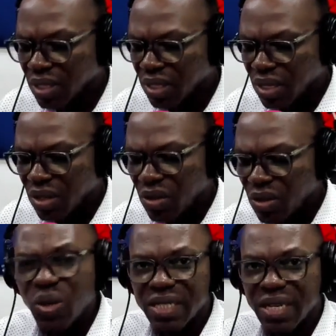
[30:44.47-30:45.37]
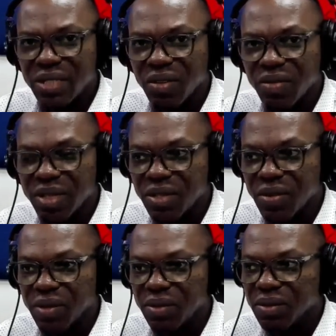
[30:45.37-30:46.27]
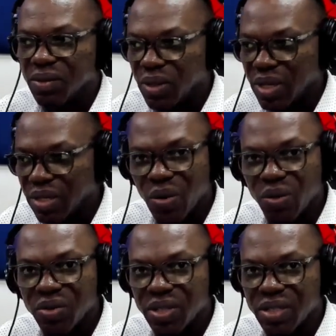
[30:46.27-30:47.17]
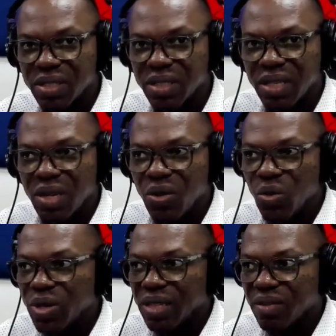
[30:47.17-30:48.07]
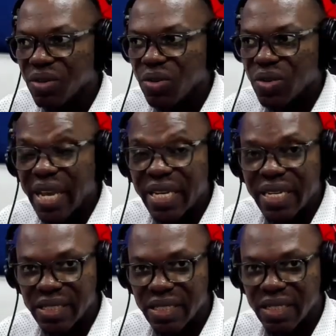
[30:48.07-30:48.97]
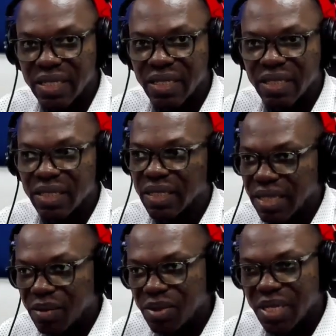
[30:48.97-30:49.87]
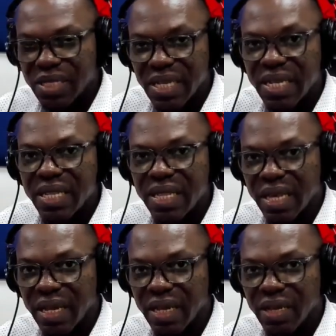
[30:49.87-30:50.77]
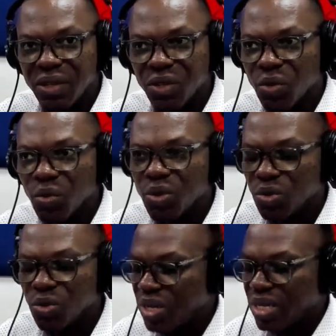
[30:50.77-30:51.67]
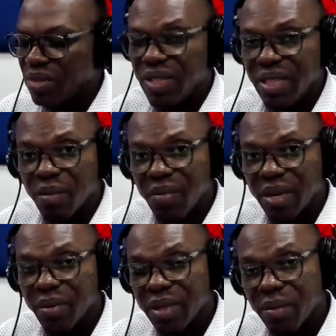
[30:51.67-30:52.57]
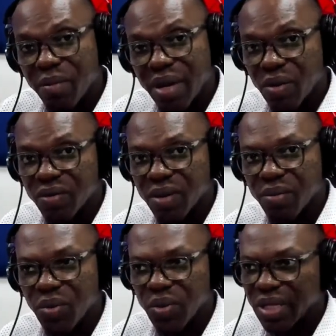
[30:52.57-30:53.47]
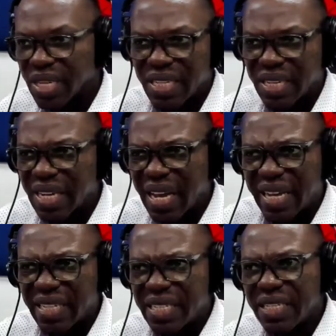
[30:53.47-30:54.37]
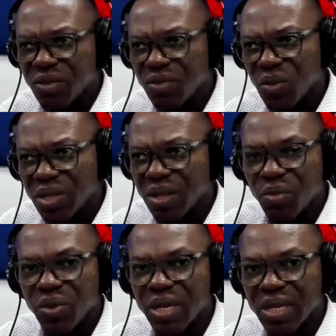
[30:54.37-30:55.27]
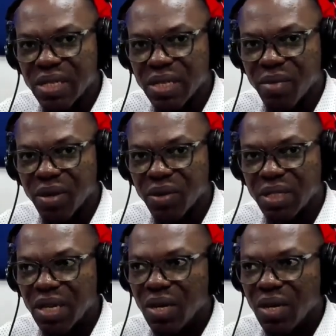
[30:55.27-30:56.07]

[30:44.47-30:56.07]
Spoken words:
Look at the title of the material, look at the authors, look at the various headings, the chapters in there. You'd want to read even the blurb at the back of the book, get an idea of what the book is about.